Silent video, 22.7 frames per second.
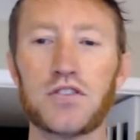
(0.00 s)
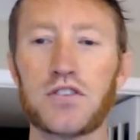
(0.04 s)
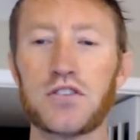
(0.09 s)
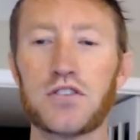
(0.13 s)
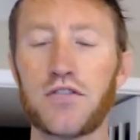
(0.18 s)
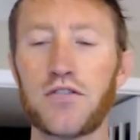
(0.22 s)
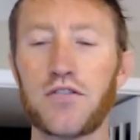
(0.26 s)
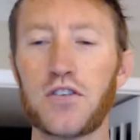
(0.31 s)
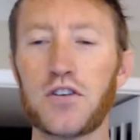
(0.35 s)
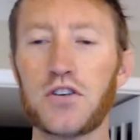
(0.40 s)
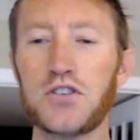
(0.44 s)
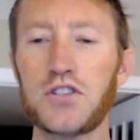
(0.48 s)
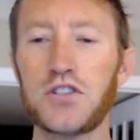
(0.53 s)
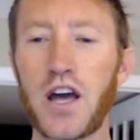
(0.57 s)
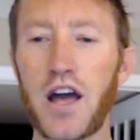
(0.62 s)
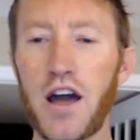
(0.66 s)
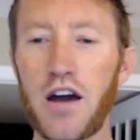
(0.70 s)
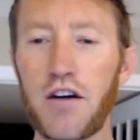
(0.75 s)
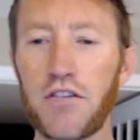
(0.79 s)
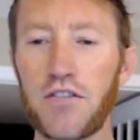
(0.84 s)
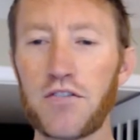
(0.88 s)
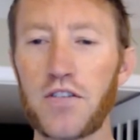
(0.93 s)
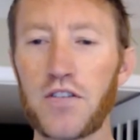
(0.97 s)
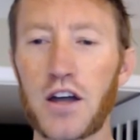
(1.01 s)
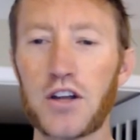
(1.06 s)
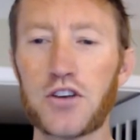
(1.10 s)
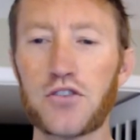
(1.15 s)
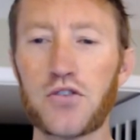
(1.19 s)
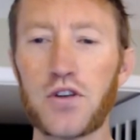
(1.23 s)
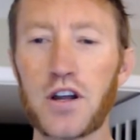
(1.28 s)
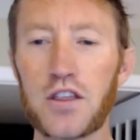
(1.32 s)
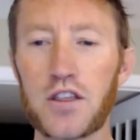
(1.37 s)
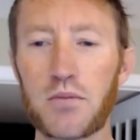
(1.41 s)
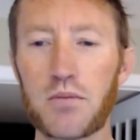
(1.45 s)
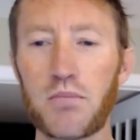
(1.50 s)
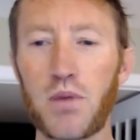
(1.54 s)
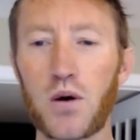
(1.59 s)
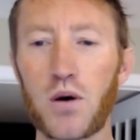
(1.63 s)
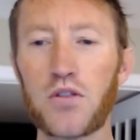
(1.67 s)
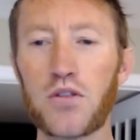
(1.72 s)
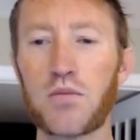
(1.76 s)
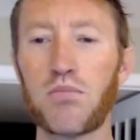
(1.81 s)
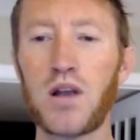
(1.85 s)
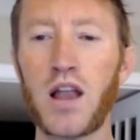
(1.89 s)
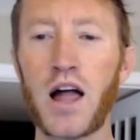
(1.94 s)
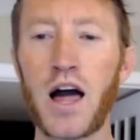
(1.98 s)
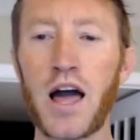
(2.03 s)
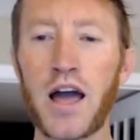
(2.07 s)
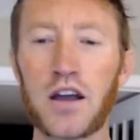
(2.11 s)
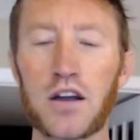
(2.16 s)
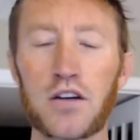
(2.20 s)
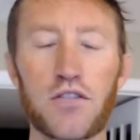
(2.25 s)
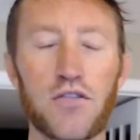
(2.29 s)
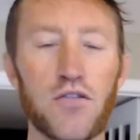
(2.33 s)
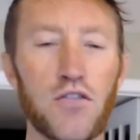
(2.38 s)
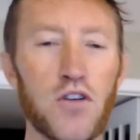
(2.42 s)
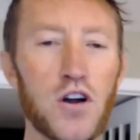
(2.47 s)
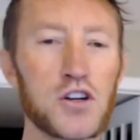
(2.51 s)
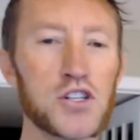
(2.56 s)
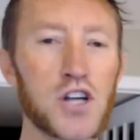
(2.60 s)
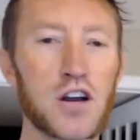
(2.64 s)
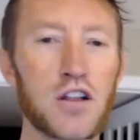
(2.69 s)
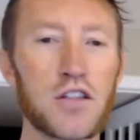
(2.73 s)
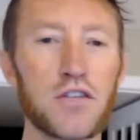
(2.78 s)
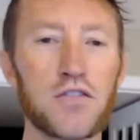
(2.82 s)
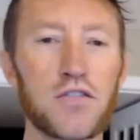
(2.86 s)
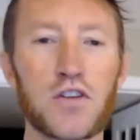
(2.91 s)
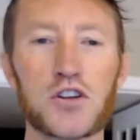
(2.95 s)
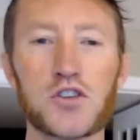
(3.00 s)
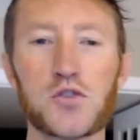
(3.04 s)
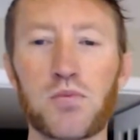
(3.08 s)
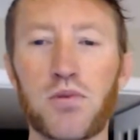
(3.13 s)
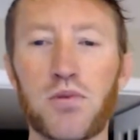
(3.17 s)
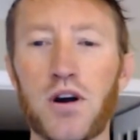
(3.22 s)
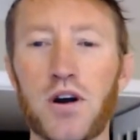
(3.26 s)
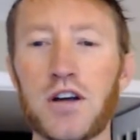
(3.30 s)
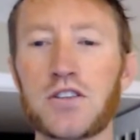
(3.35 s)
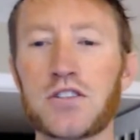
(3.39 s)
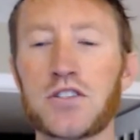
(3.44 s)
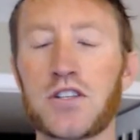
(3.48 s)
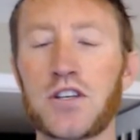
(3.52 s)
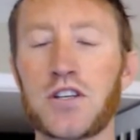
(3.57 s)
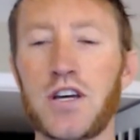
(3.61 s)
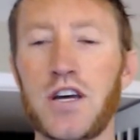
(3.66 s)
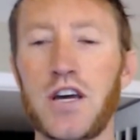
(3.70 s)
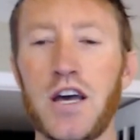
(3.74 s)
The first half, I drink them both black, fresh out of the French press,